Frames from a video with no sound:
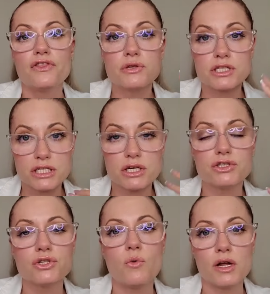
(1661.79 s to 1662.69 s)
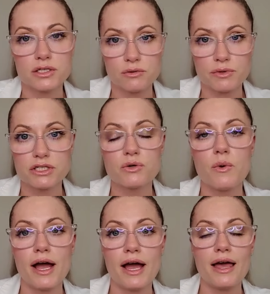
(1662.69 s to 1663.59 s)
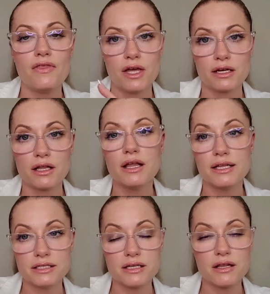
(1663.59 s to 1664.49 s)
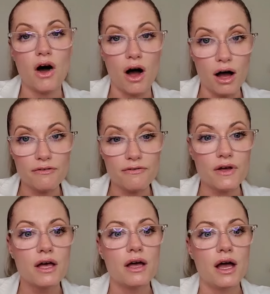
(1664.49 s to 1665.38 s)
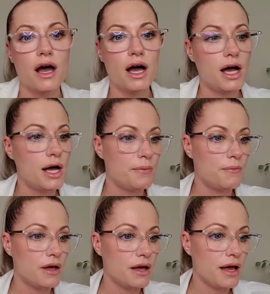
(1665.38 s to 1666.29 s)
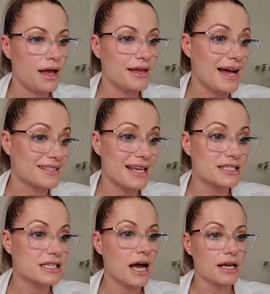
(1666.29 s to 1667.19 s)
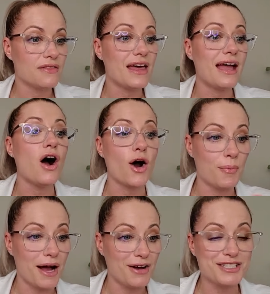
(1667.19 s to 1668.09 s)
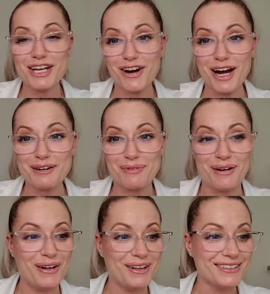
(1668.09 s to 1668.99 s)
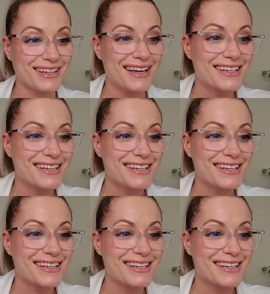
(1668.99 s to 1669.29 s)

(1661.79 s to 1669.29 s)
you still do want to rinse away and then cleanse off. Um, yes, and see, I, they are biodegradable.